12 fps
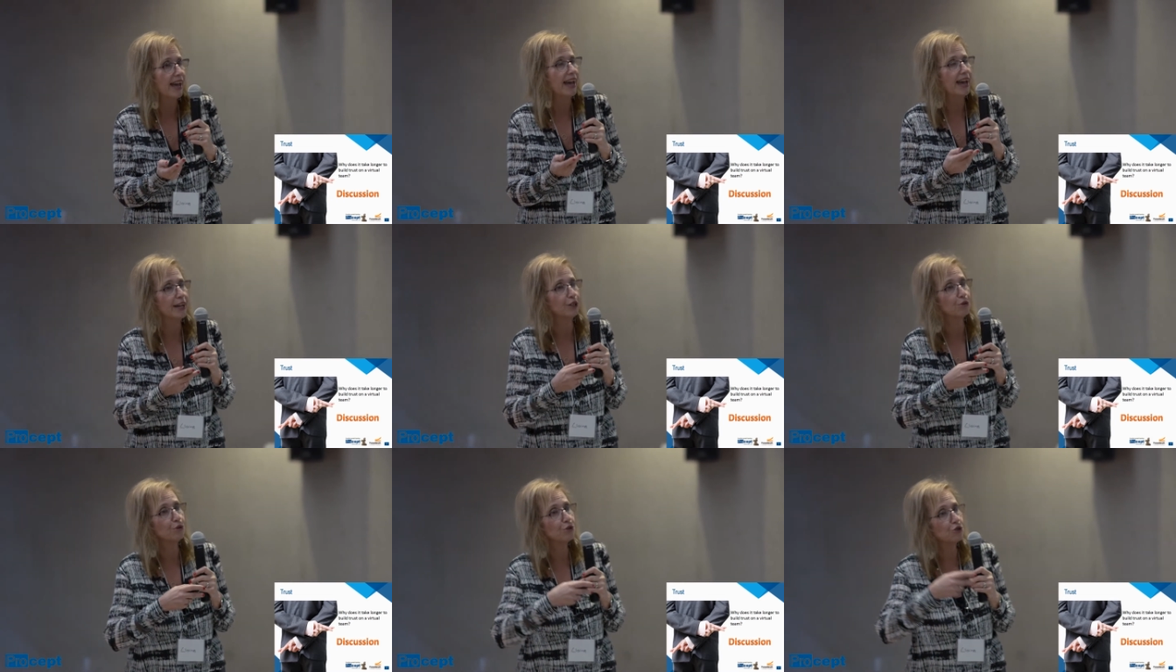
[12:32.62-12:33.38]
and
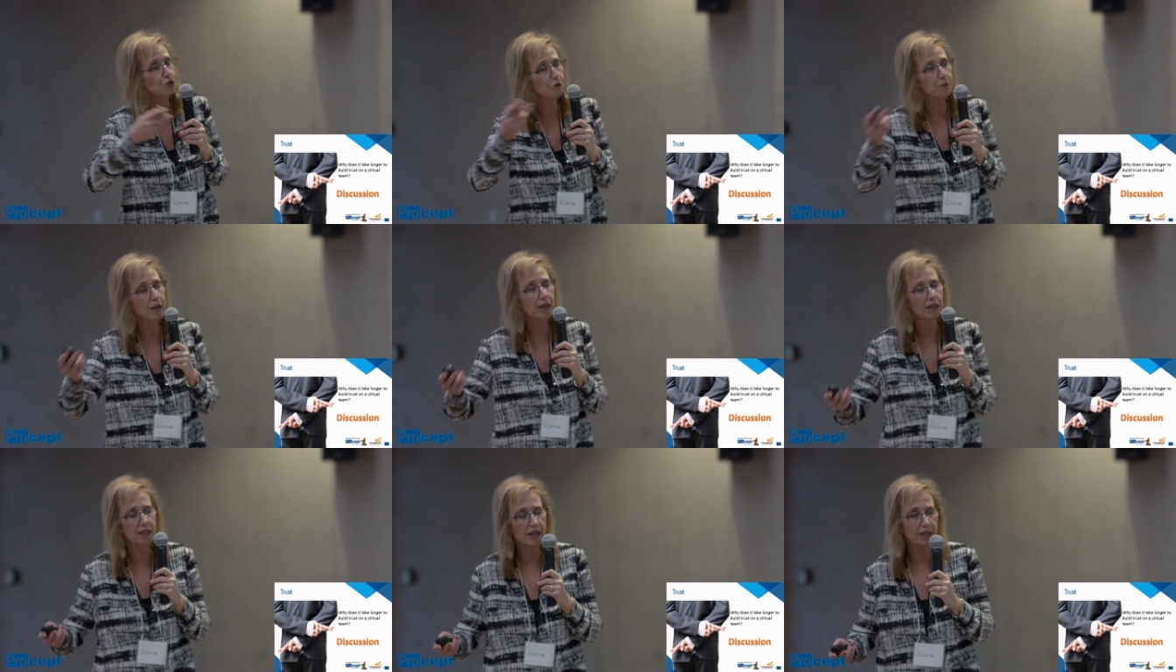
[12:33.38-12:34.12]
you're
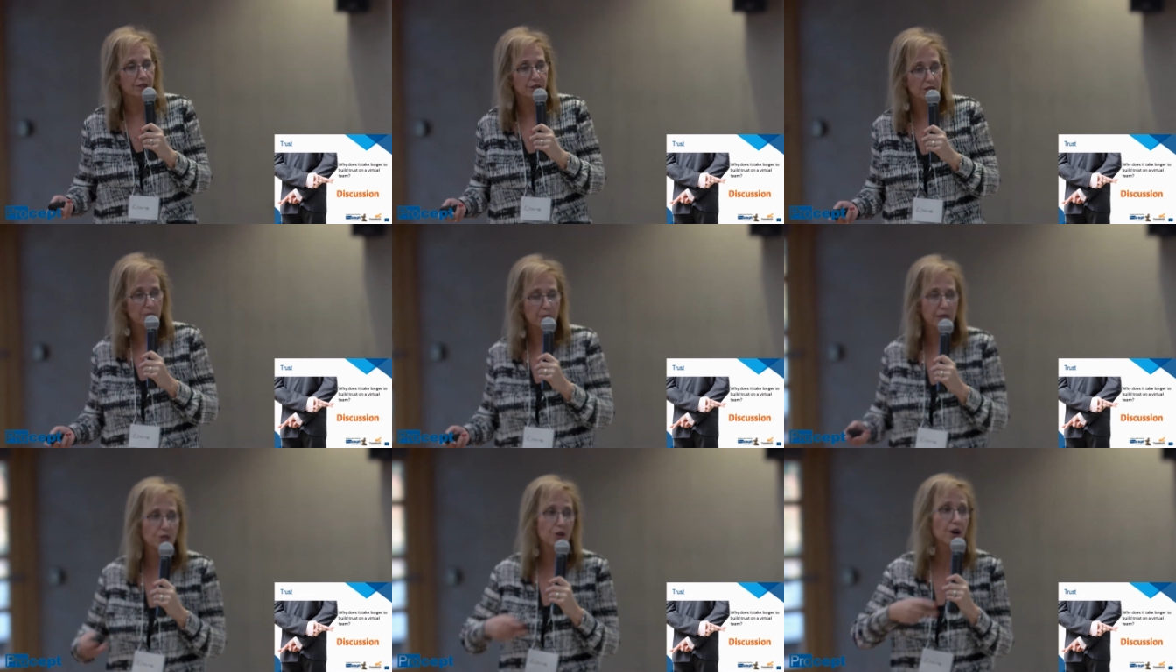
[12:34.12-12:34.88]
assuming that your
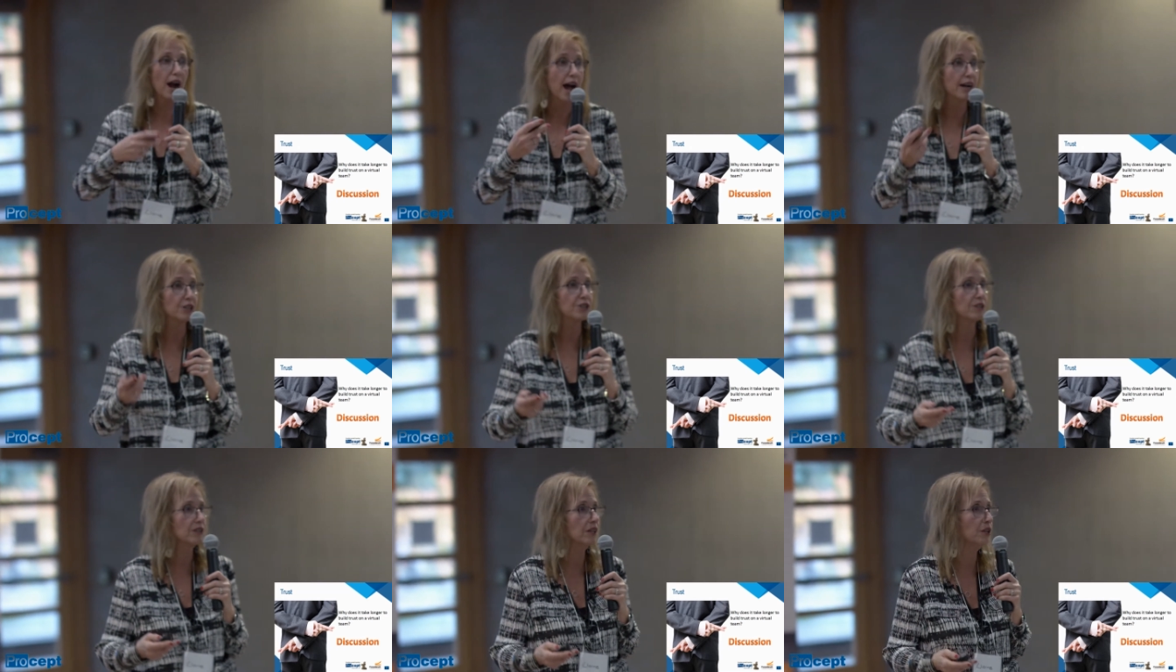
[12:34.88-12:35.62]
teammates are
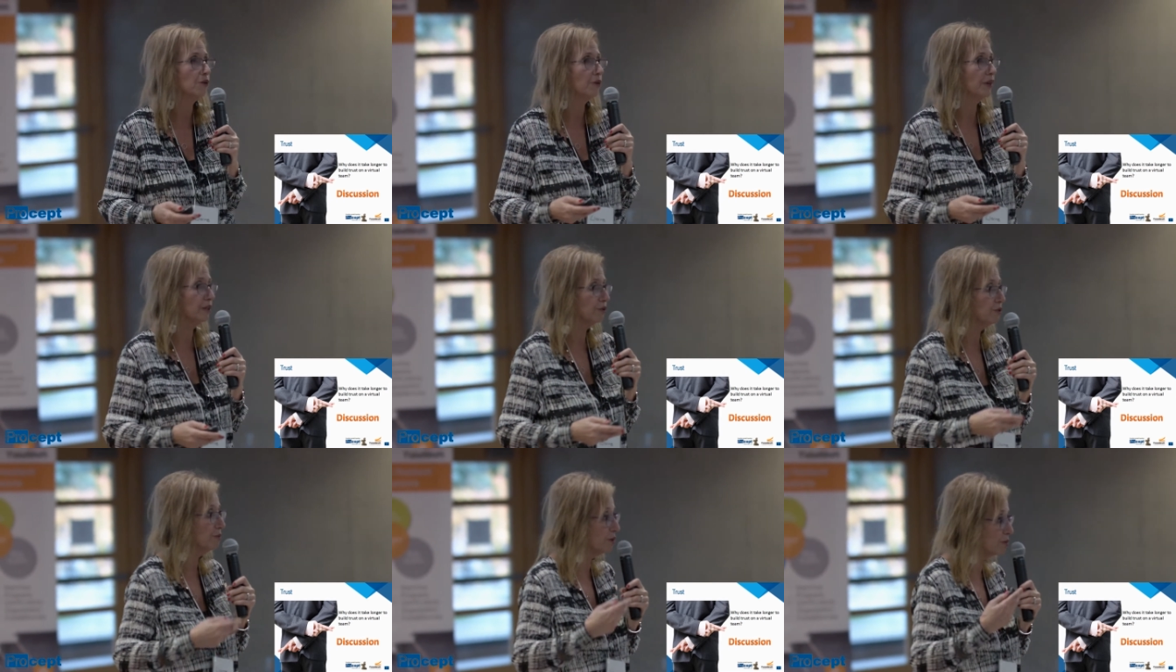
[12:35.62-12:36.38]
actually going
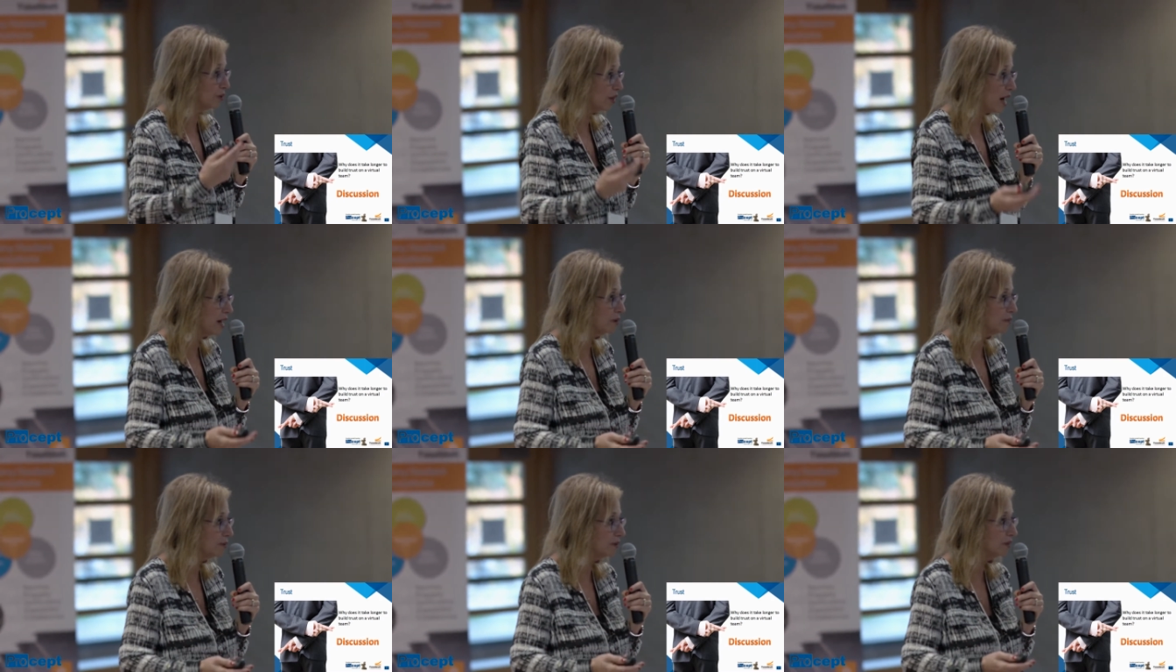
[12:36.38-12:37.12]
to be
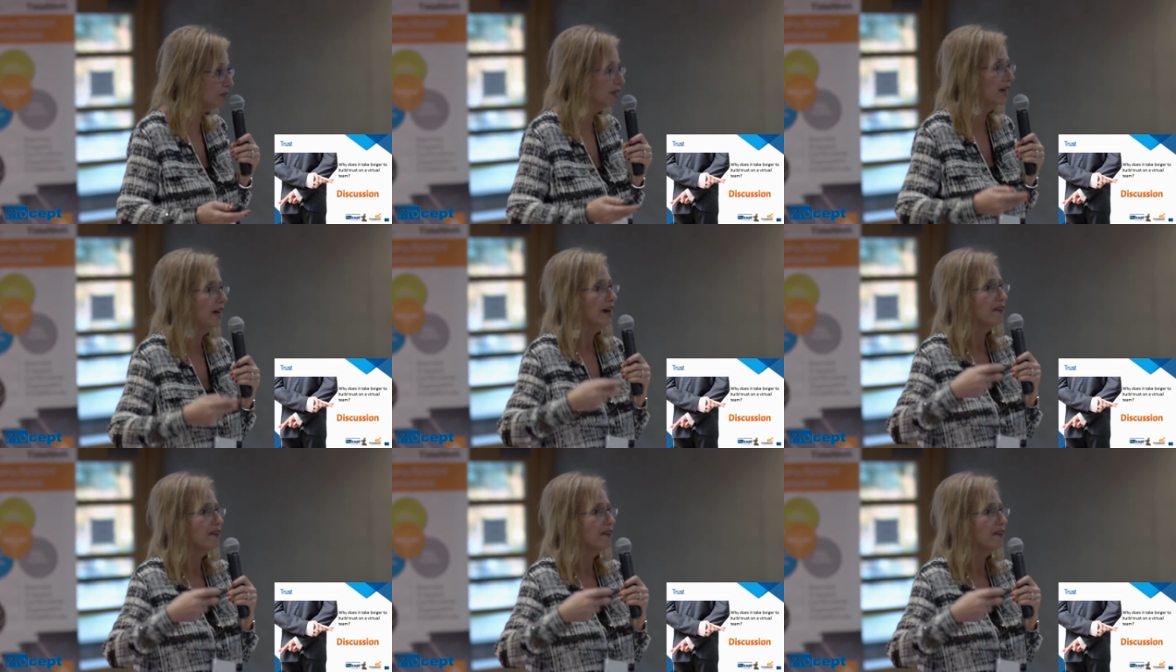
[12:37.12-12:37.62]
reliable,